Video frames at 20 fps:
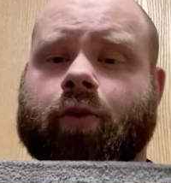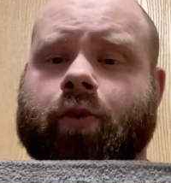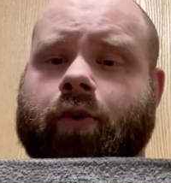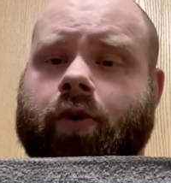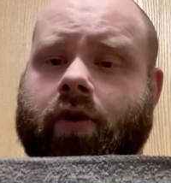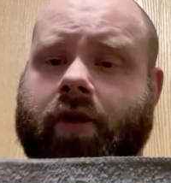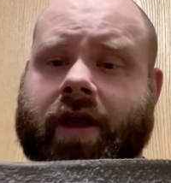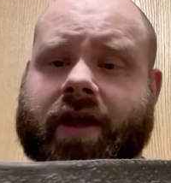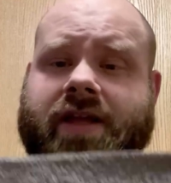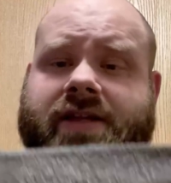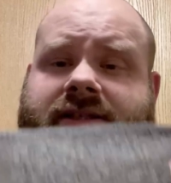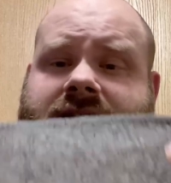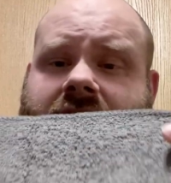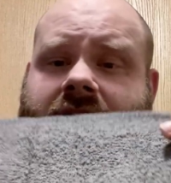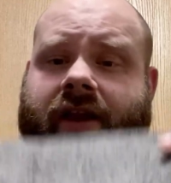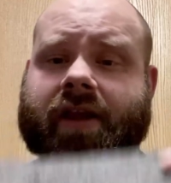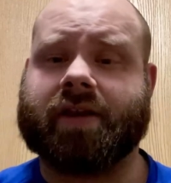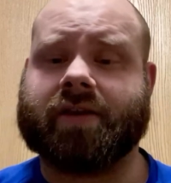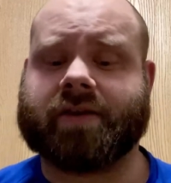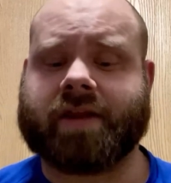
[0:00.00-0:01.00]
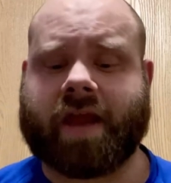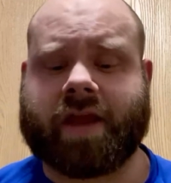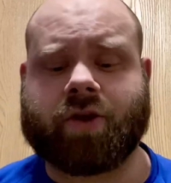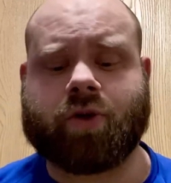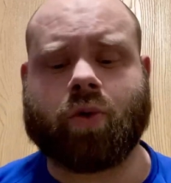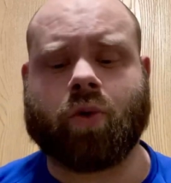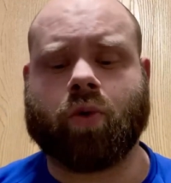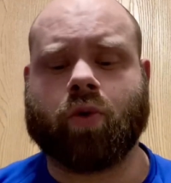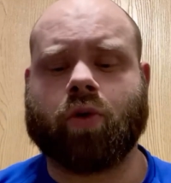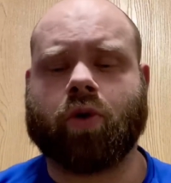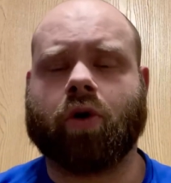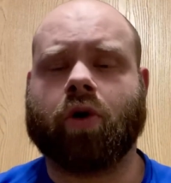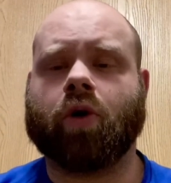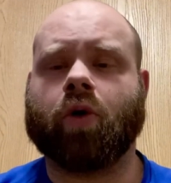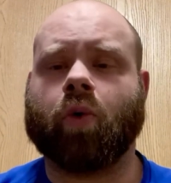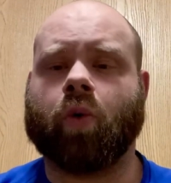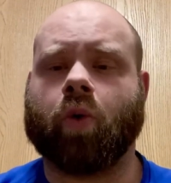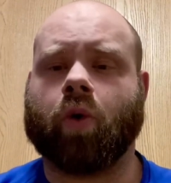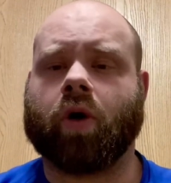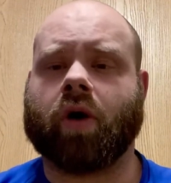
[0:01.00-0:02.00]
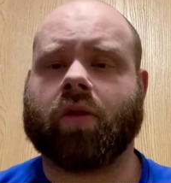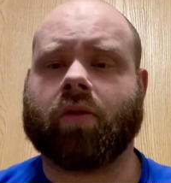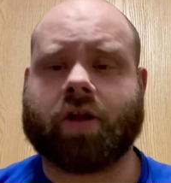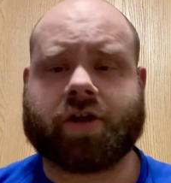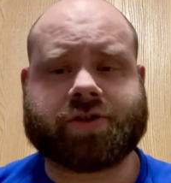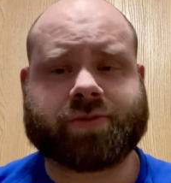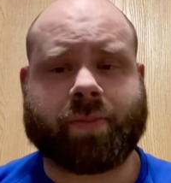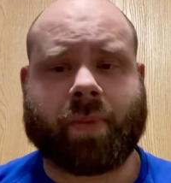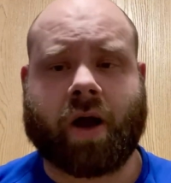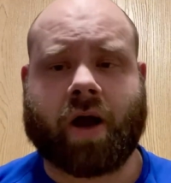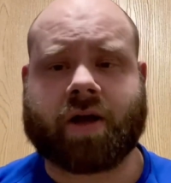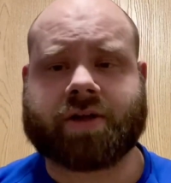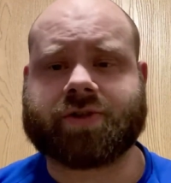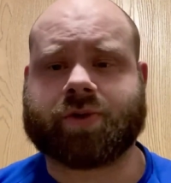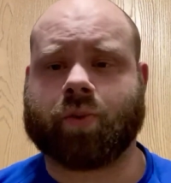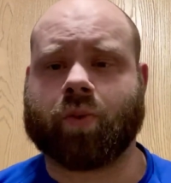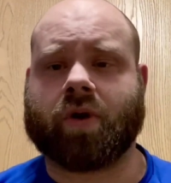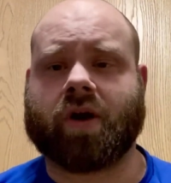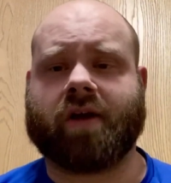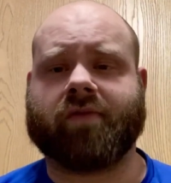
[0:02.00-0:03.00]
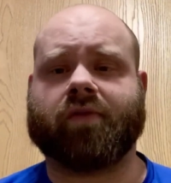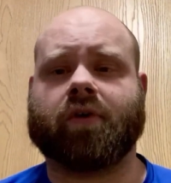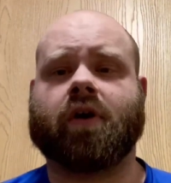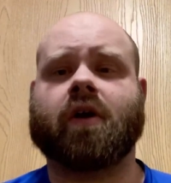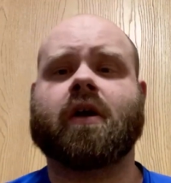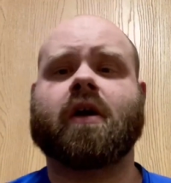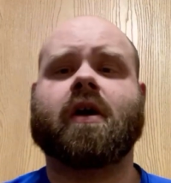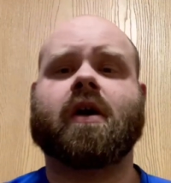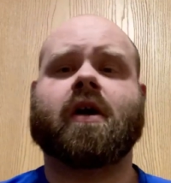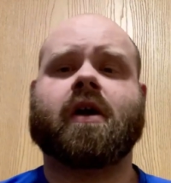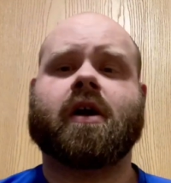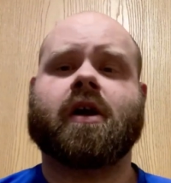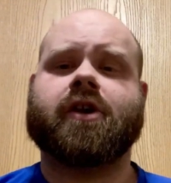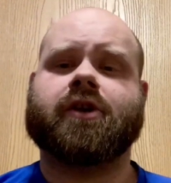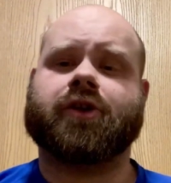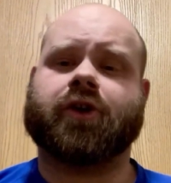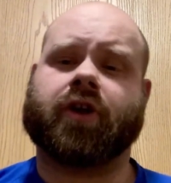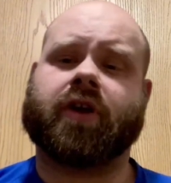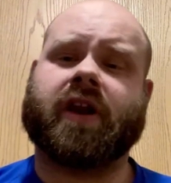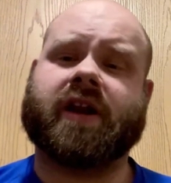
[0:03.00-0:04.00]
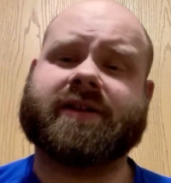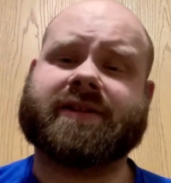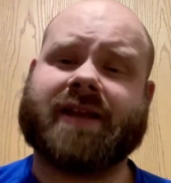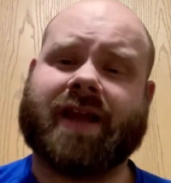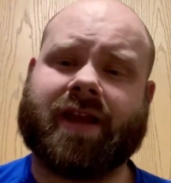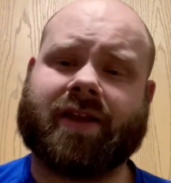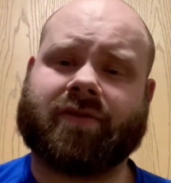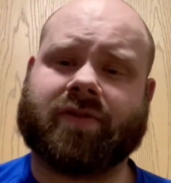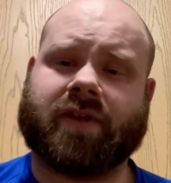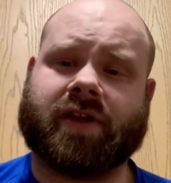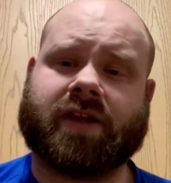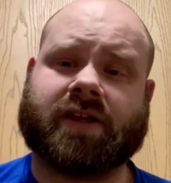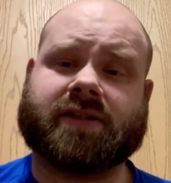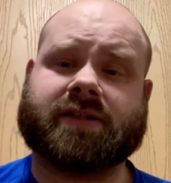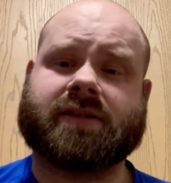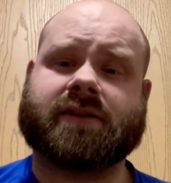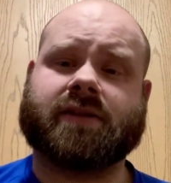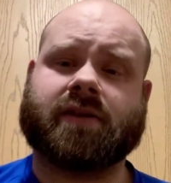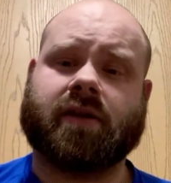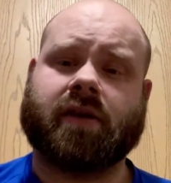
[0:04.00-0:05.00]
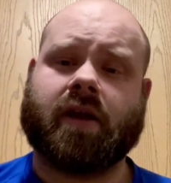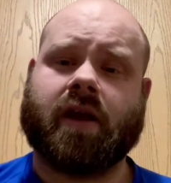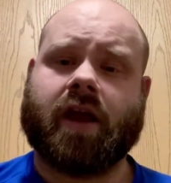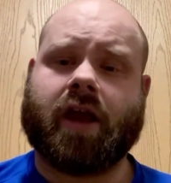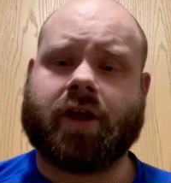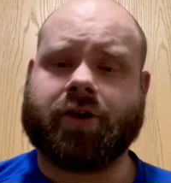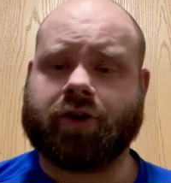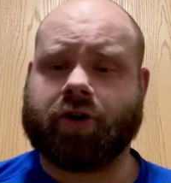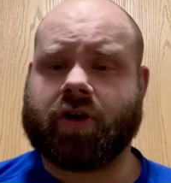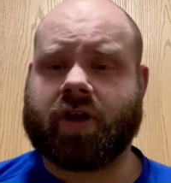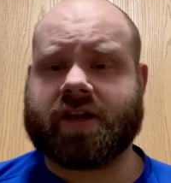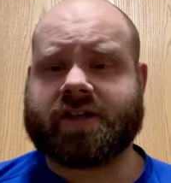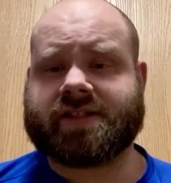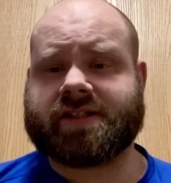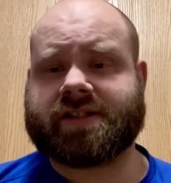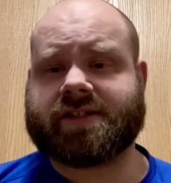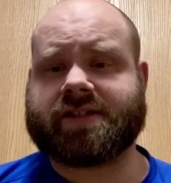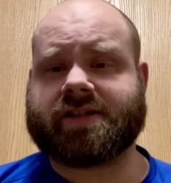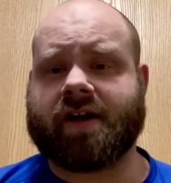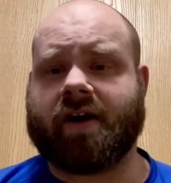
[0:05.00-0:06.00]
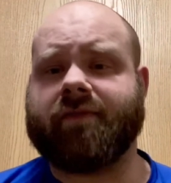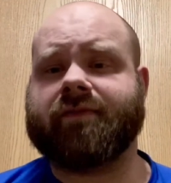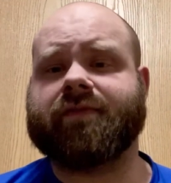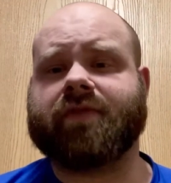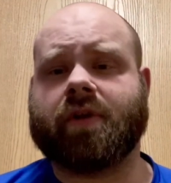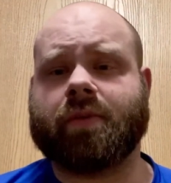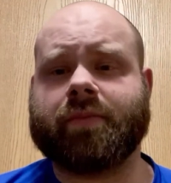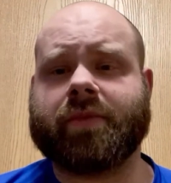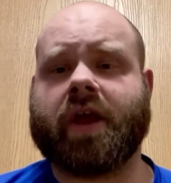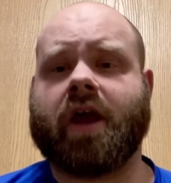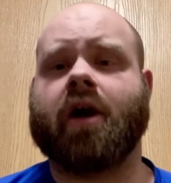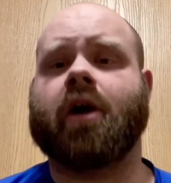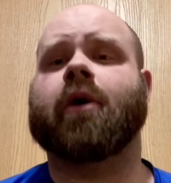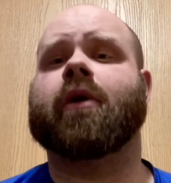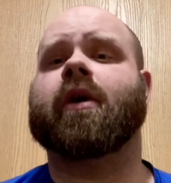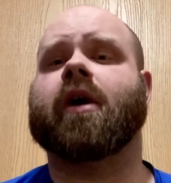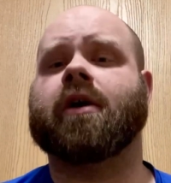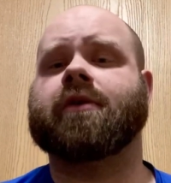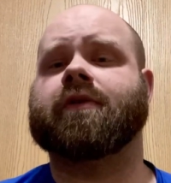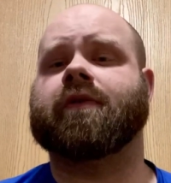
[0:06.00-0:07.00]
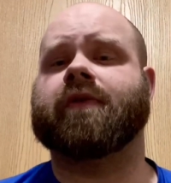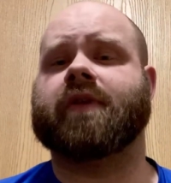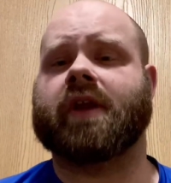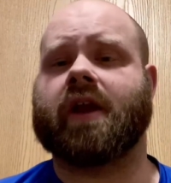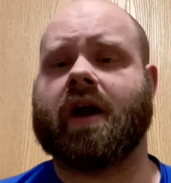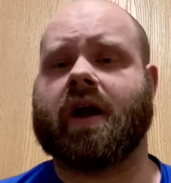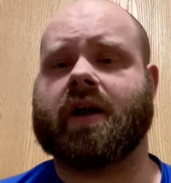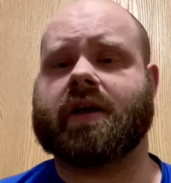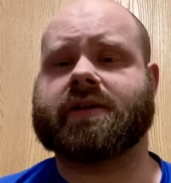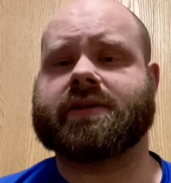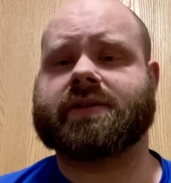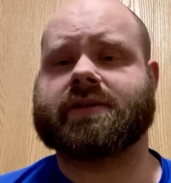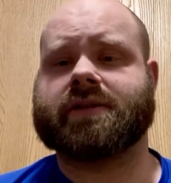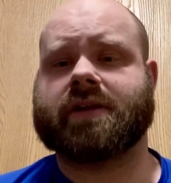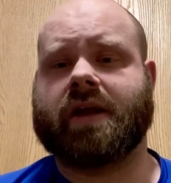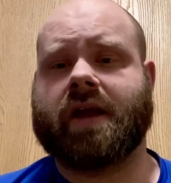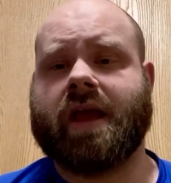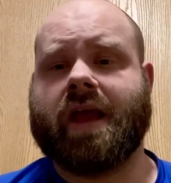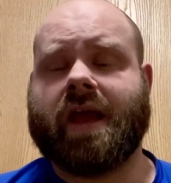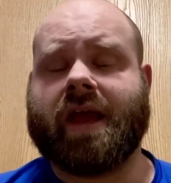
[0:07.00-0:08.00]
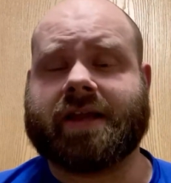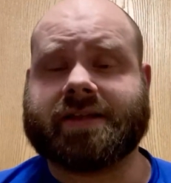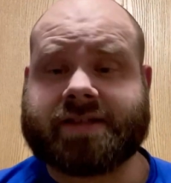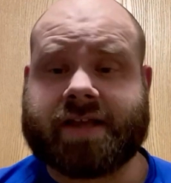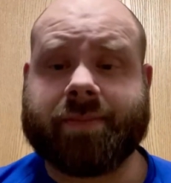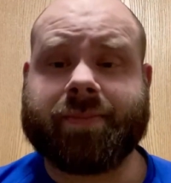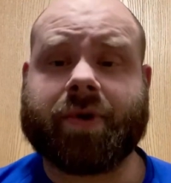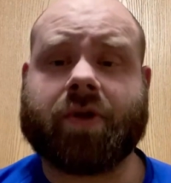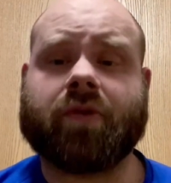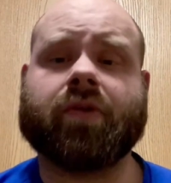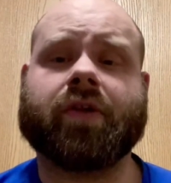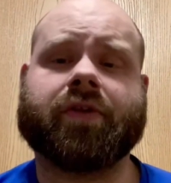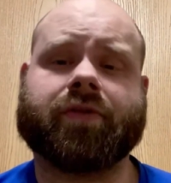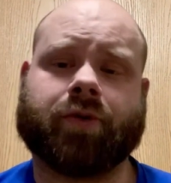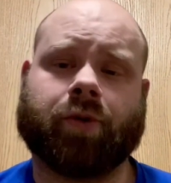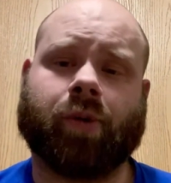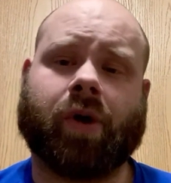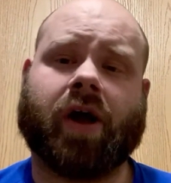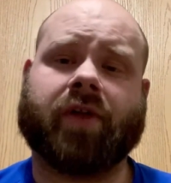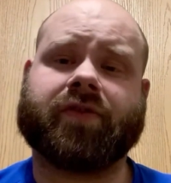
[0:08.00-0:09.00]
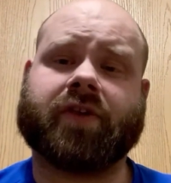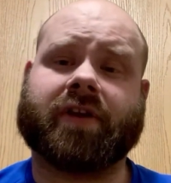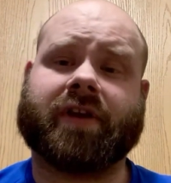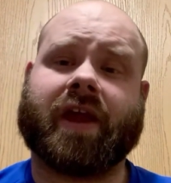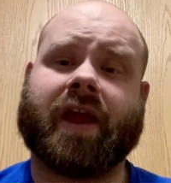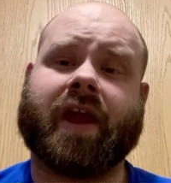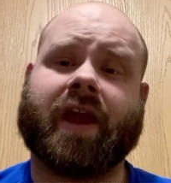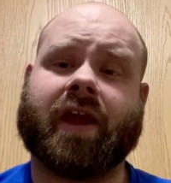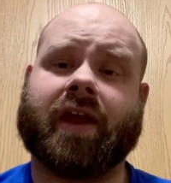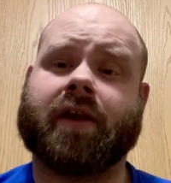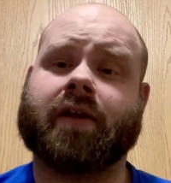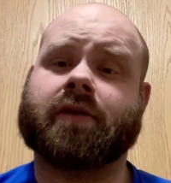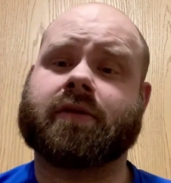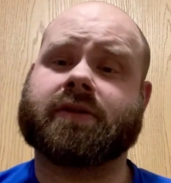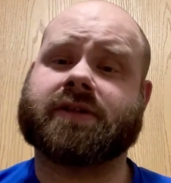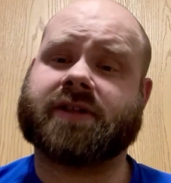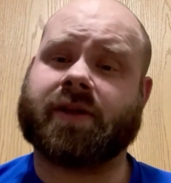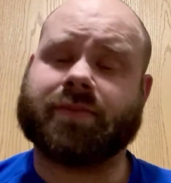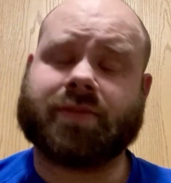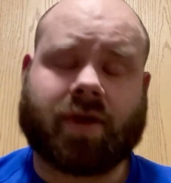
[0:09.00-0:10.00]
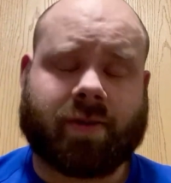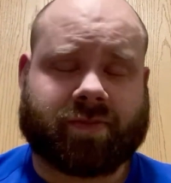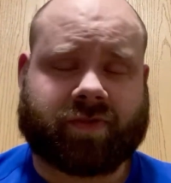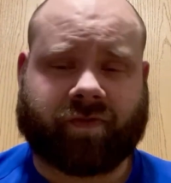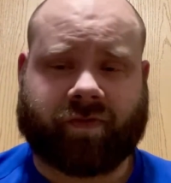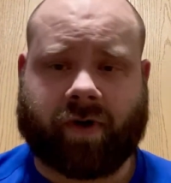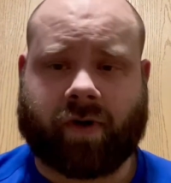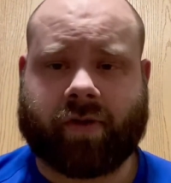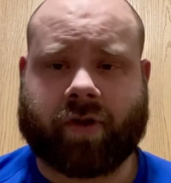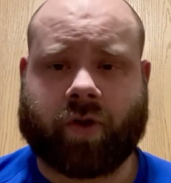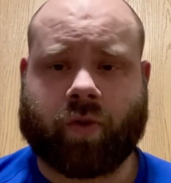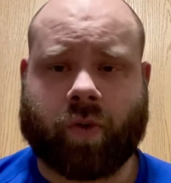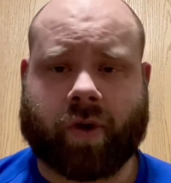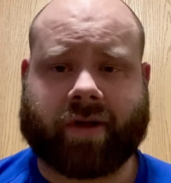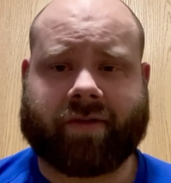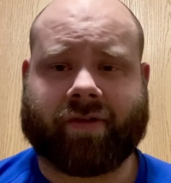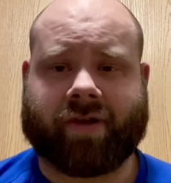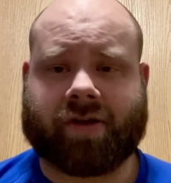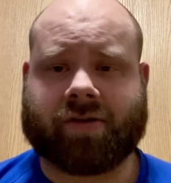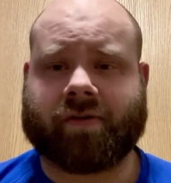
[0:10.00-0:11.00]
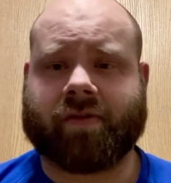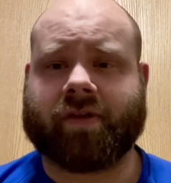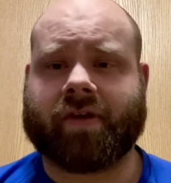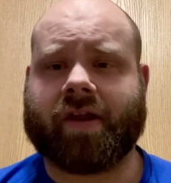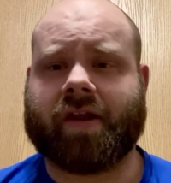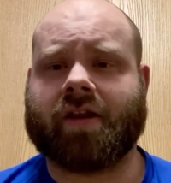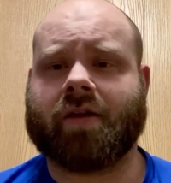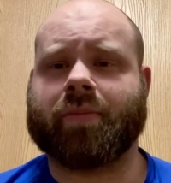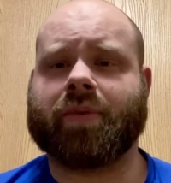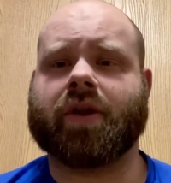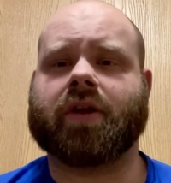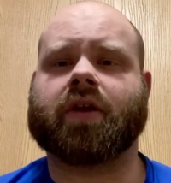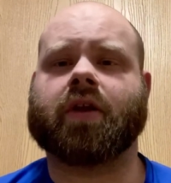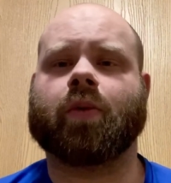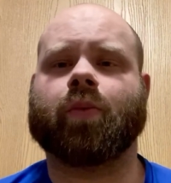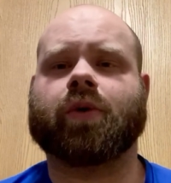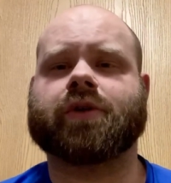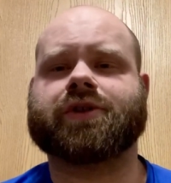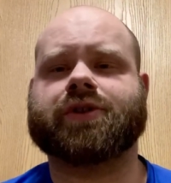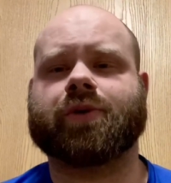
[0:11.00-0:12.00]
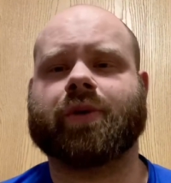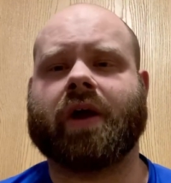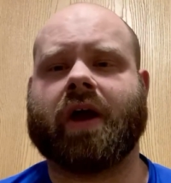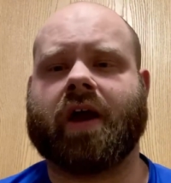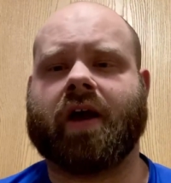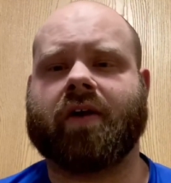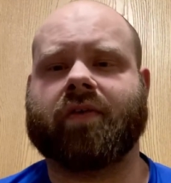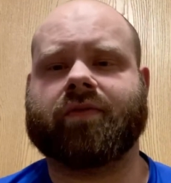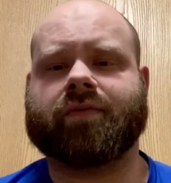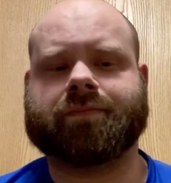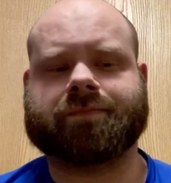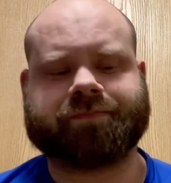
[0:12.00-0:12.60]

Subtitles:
like I said, a day cooler or a lunchbox or whatever, you're going to take these and you're going to stuff them down under the ice. And typically throughout the day, sometimes fairly quickly into the day, depending on what you have,